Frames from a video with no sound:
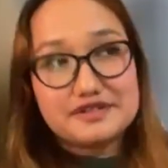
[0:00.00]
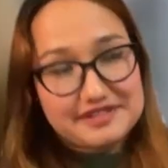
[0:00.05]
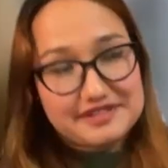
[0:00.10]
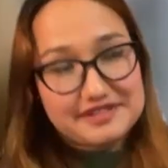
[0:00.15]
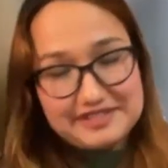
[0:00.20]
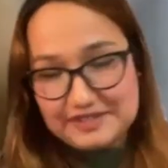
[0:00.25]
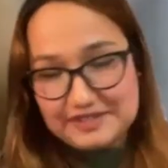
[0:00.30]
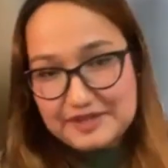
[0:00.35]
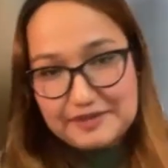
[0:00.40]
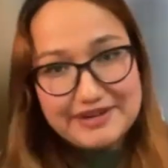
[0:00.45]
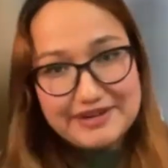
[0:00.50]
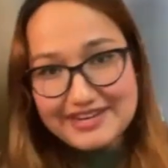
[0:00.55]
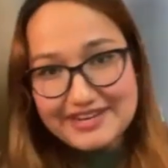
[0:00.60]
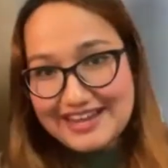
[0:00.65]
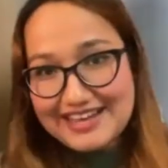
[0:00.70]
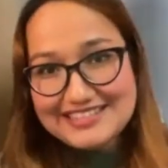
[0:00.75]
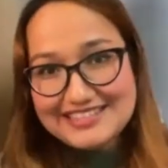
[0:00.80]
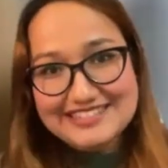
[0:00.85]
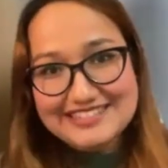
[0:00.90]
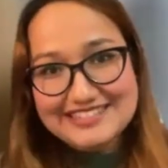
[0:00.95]

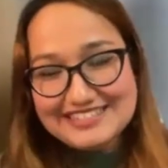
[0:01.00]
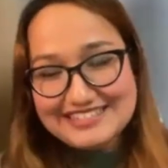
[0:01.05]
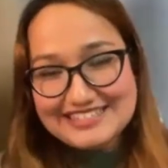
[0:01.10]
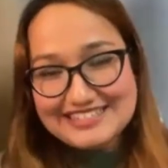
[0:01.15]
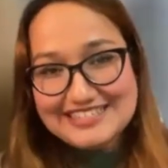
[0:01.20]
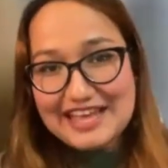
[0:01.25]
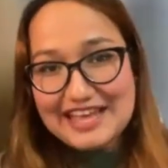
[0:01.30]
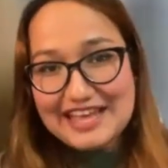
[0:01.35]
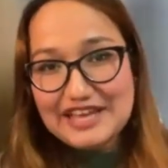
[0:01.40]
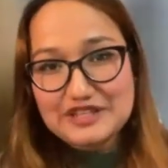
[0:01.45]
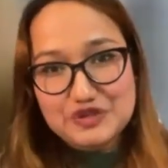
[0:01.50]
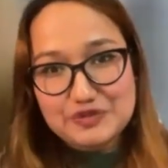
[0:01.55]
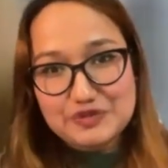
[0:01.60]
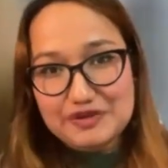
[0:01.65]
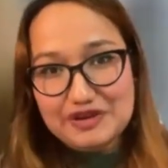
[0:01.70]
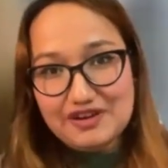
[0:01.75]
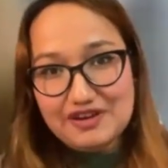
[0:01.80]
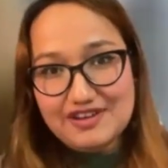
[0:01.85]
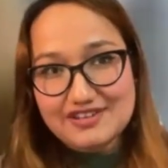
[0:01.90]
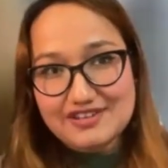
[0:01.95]
stigmatized disease like
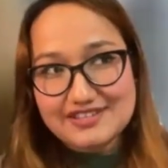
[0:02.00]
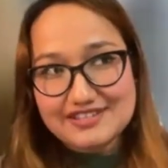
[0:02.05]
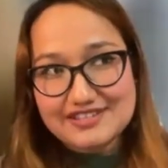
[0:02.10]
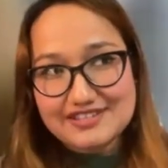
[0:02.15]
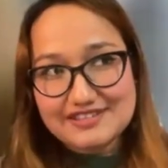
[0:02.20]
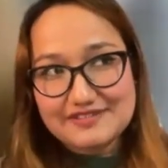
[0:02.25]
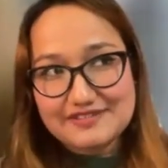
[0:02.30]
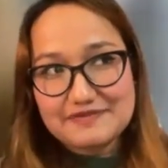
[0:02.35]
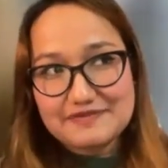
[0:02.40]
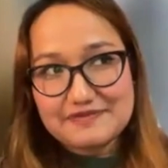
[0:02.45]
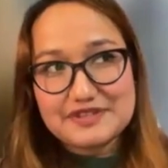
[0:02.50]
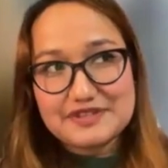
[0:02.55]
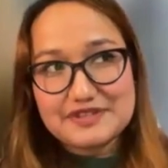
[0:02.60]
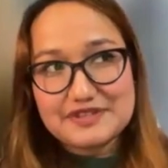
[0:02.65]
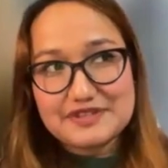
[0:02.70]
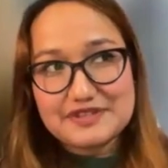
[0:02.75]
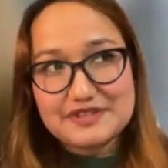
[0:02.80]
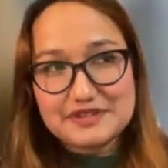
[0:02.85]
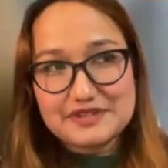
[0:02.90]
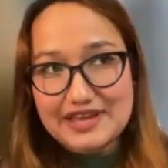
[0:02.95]
tuberculosis.
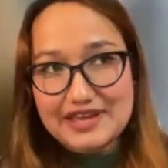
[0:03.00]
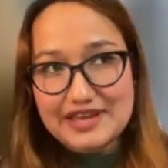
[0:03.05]
So